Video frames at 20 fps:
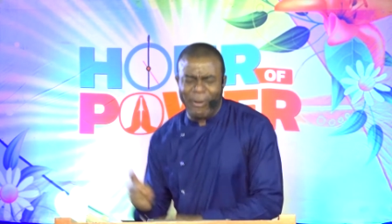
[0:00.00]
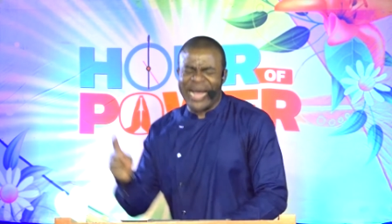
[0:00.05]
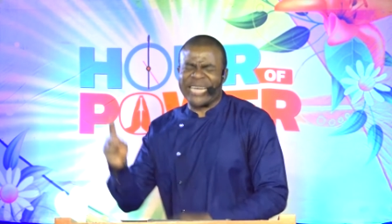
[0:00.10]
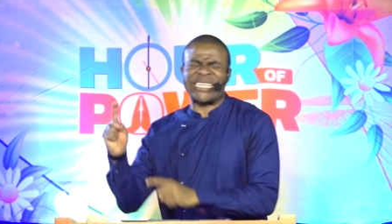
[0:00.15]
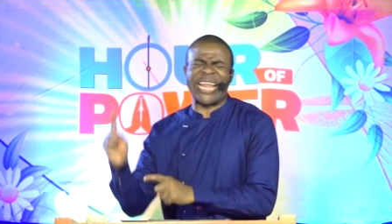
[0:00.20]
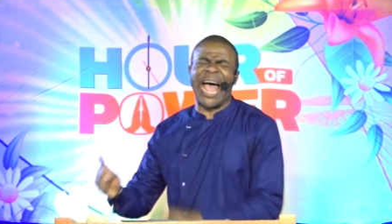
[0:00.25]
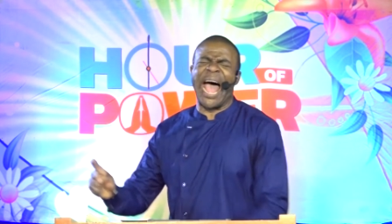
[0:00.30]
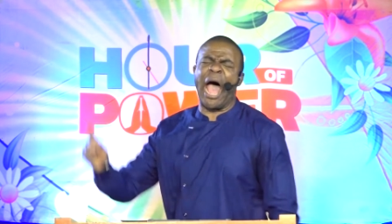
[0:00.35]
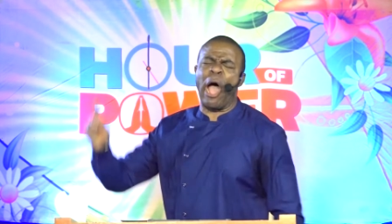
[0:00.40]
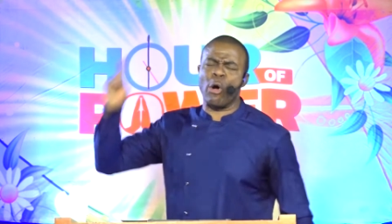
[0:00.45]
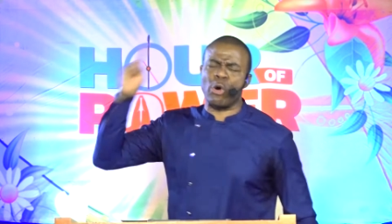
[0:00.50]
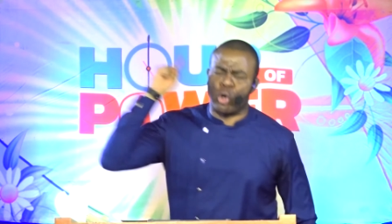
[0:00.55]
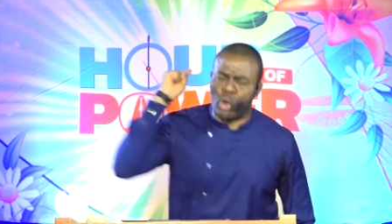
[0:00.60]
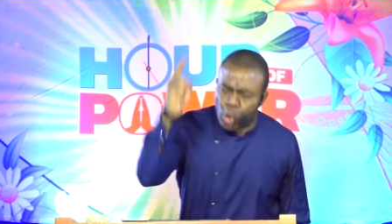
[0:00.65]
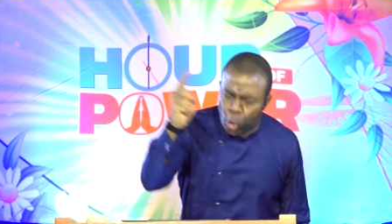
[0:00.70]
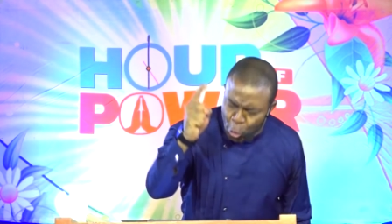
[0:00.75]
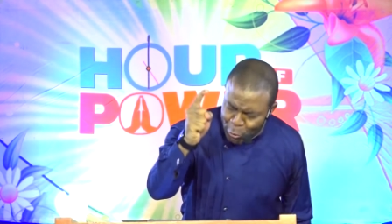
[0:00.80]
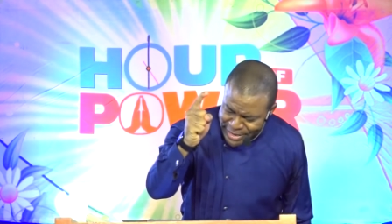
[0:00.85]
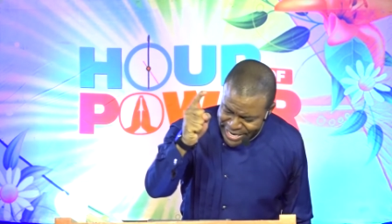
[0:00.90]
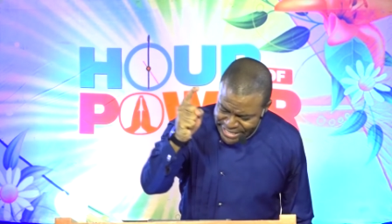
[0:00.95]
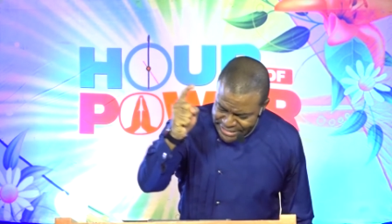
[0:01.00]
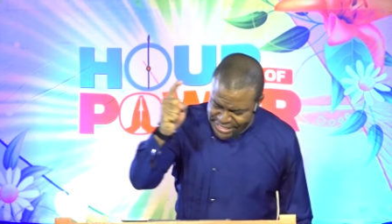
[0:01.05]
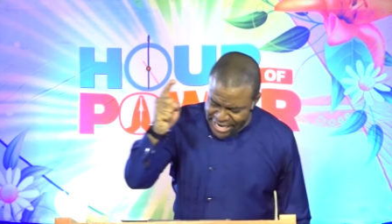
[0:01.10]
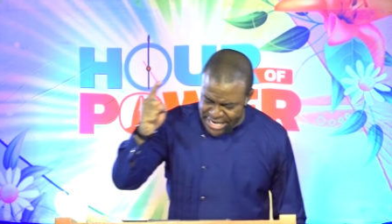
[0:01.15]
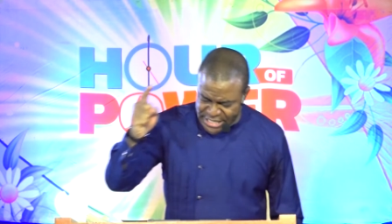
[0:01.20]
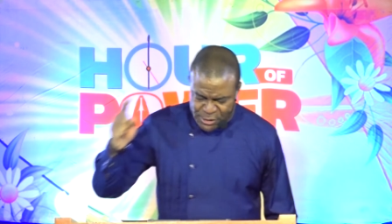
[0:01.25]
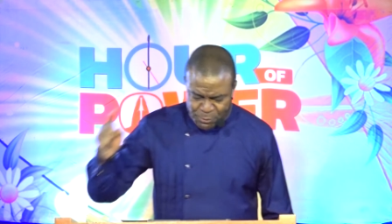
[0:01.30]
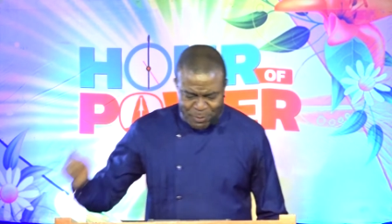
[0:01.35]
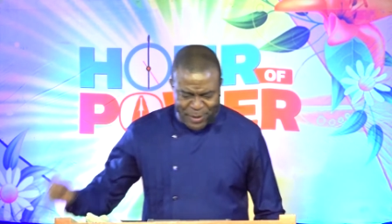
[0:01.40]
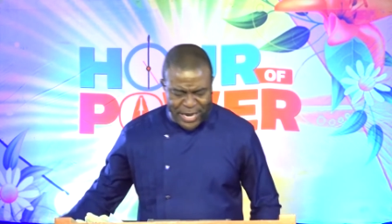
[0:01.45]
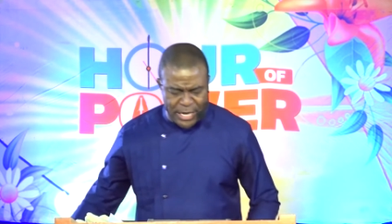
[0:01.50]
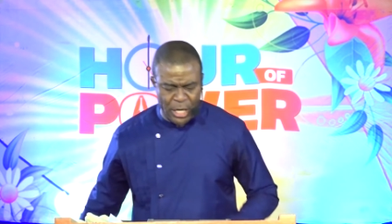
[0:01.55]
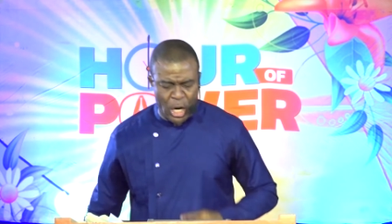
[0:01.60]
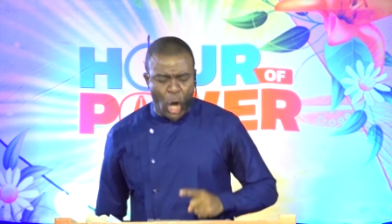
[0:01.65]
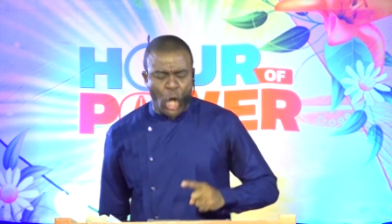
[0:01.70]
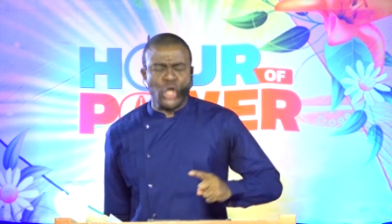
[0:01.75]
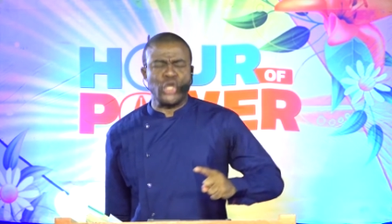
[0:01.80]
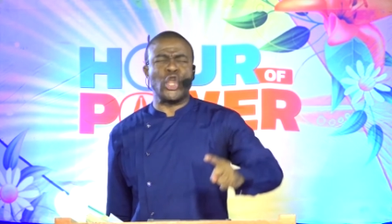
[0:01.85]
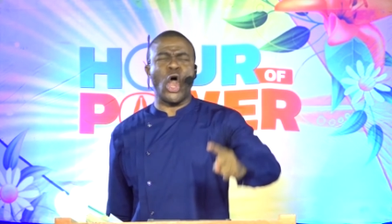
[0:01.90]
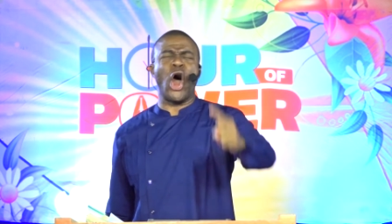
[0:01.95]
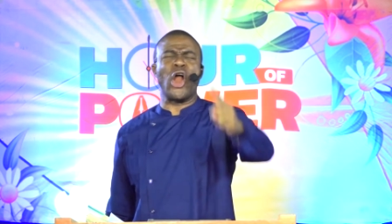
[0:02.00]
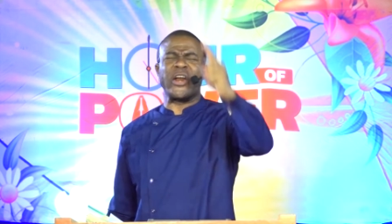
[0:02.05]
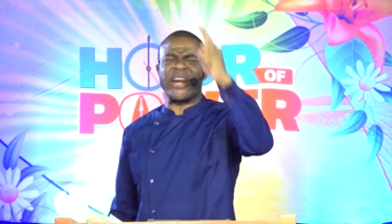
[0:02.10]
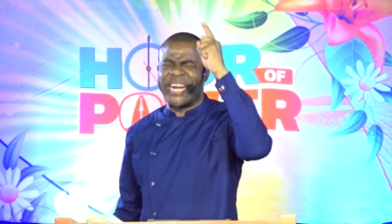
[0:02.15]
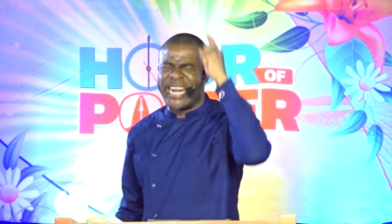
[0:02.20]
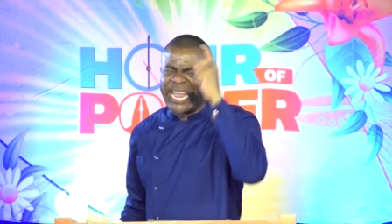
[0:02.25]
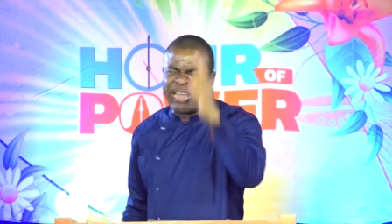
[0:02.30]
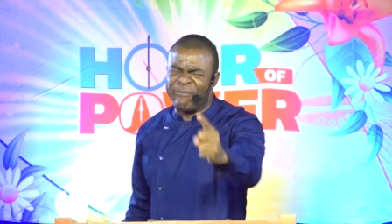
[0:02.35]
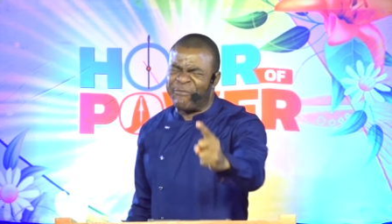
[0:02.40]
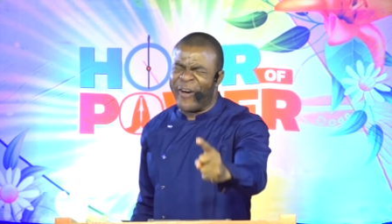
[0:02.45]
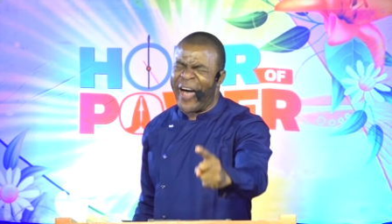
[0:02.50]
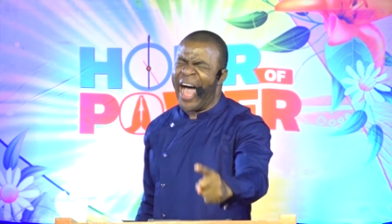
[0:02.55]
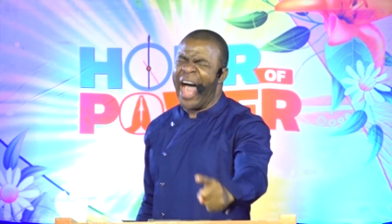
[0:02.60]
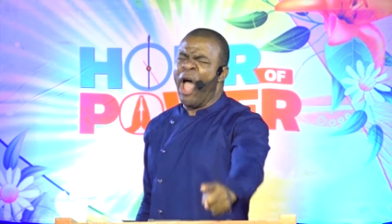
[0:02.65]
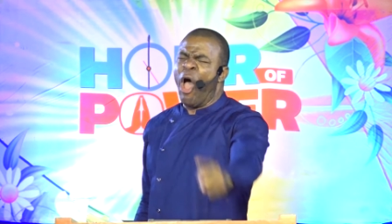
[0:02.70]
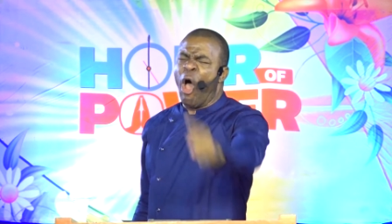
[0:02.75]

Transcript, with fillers: matter how gloomy it has been, your river